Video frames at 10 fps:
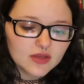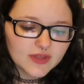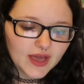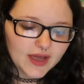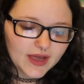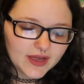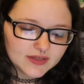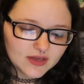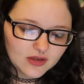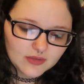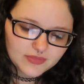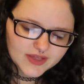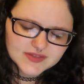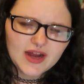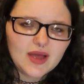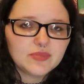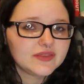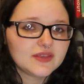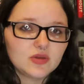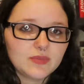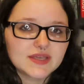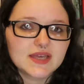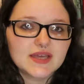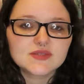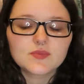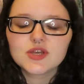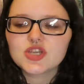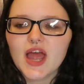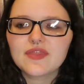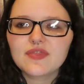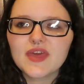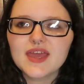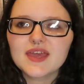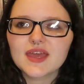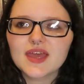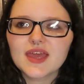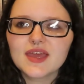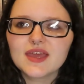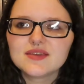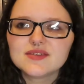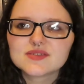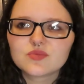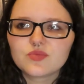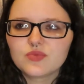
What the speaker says: that things are happening that don't make sense, which I think is,